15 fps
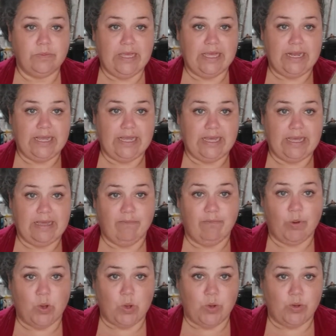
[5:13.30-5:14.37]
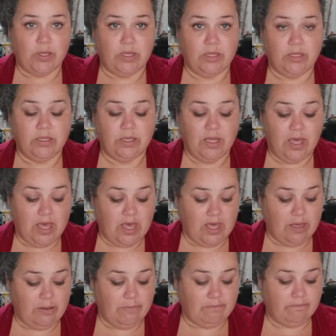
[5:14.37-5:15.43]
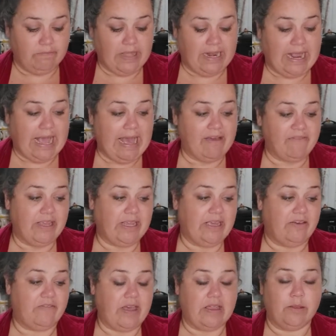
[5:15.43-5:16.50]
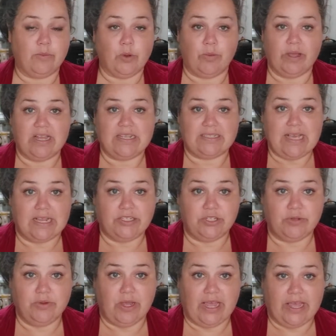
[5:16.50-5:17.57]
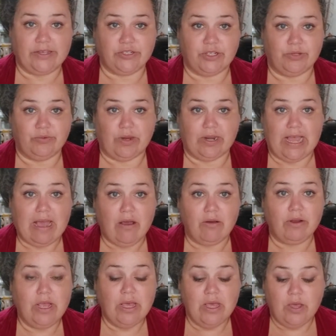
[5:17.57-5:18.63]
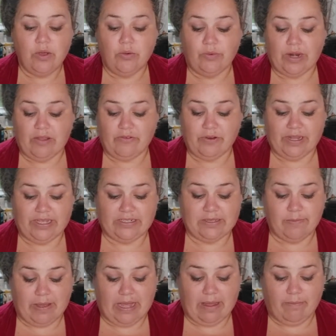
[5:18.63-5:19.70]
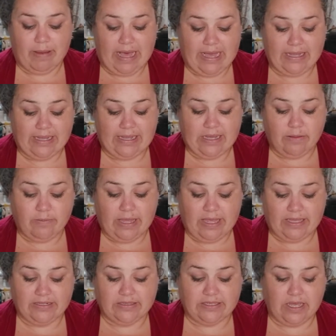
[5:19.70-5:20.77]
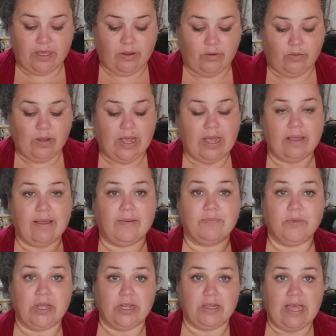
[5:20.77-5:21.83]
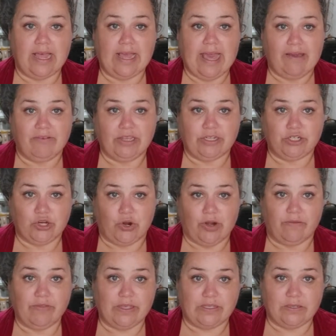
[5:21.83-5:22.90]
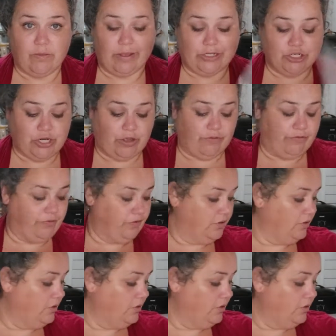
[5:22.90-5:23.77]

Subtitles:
getting it in bulk and having it available, because I do occasionally run out when I forget to buy a backup, and so I'm gonna like having a jar of this on my shelf.